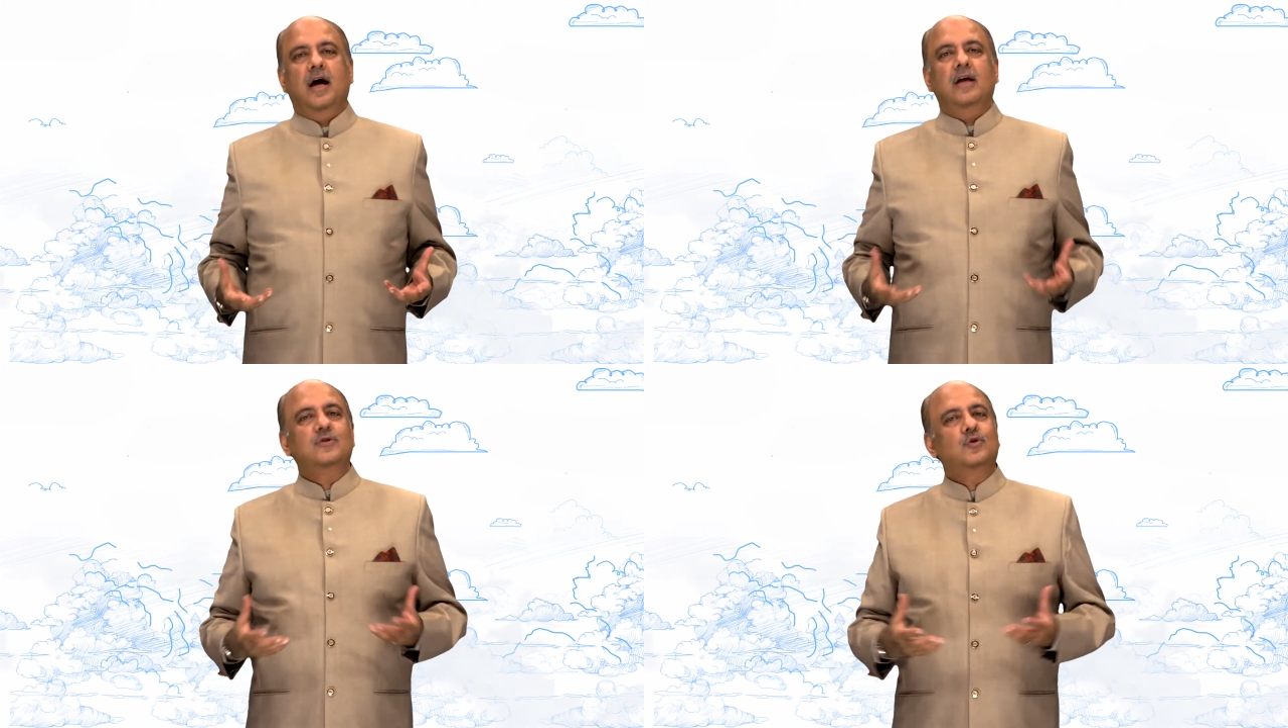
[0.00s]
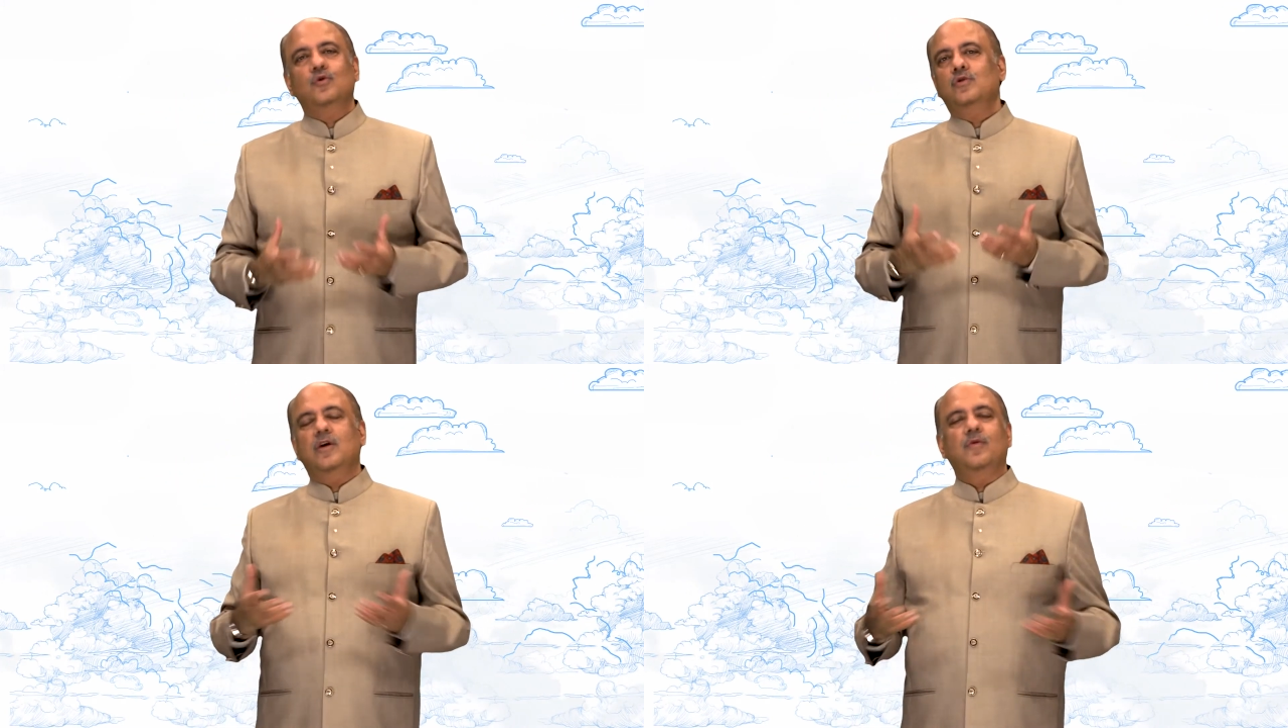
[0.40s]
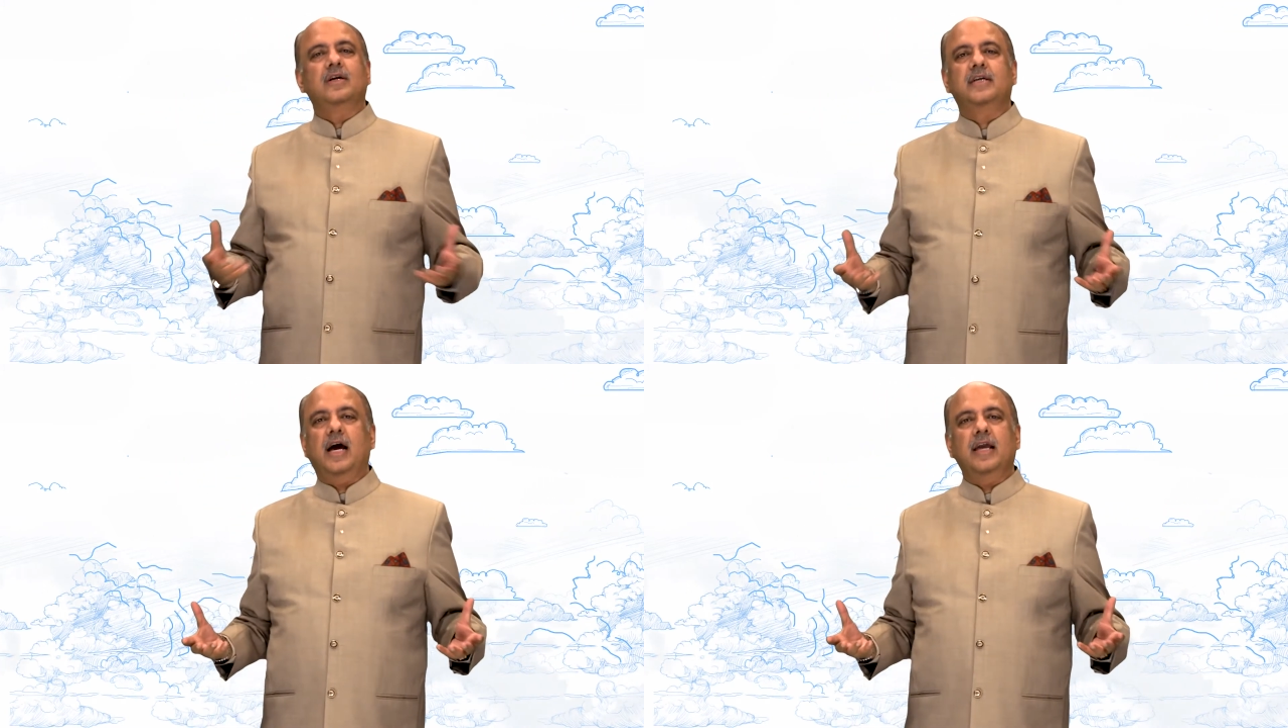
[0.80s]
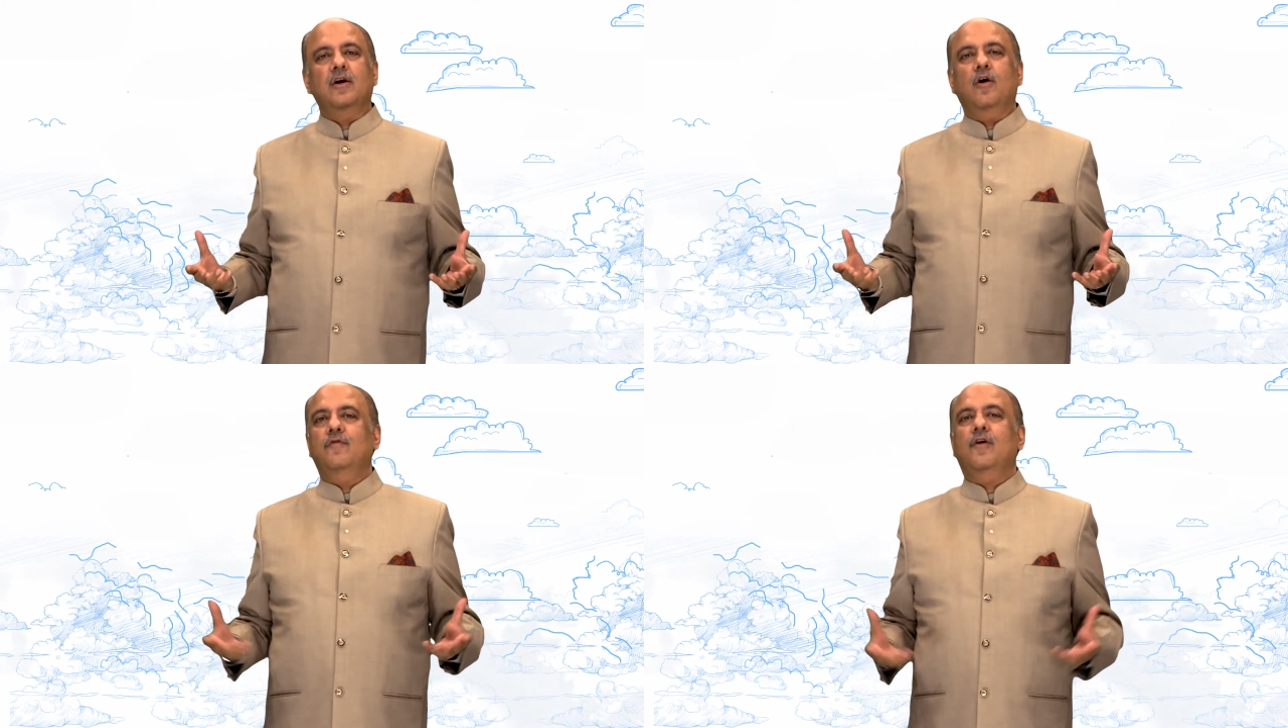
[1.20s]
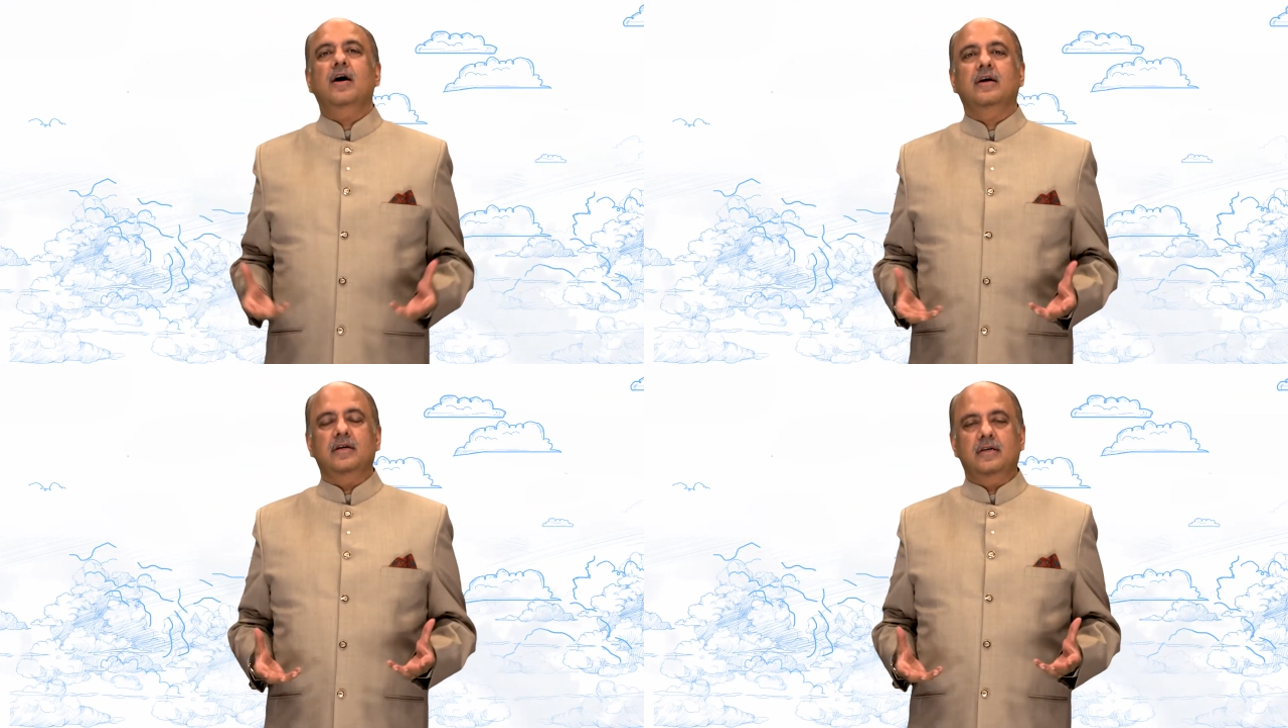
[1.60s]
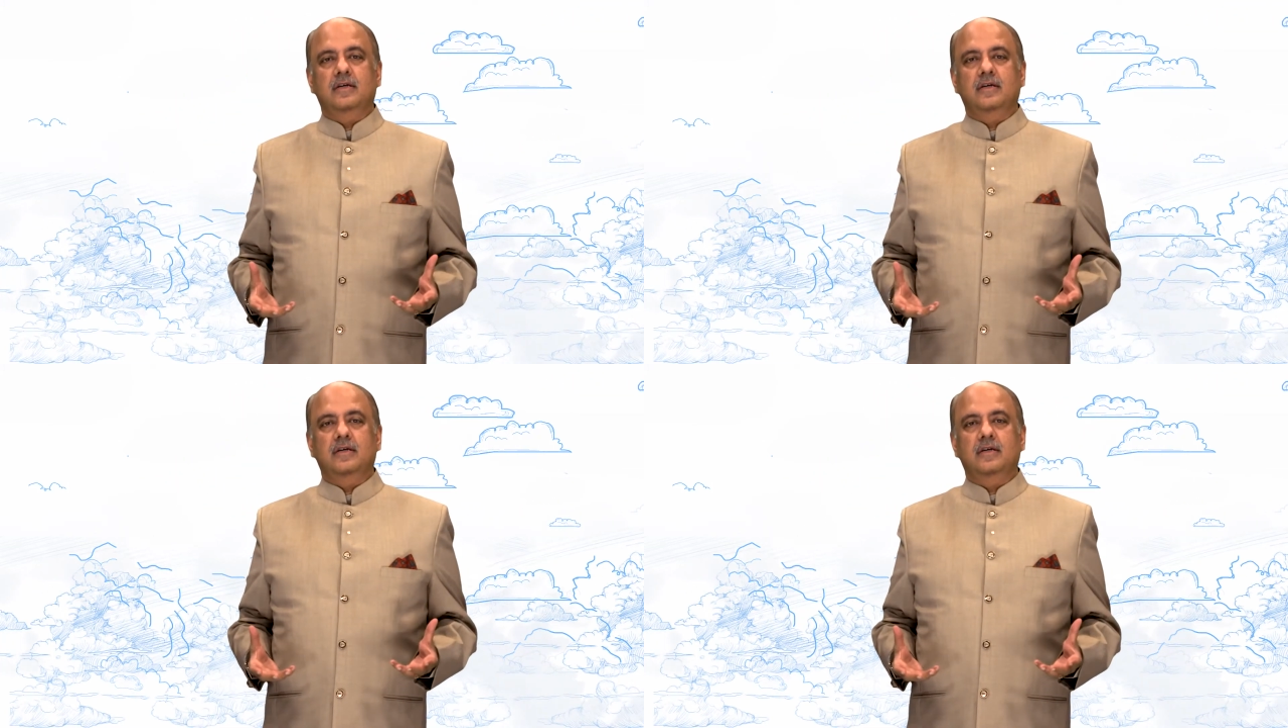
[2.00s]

and so they were dying of hunger.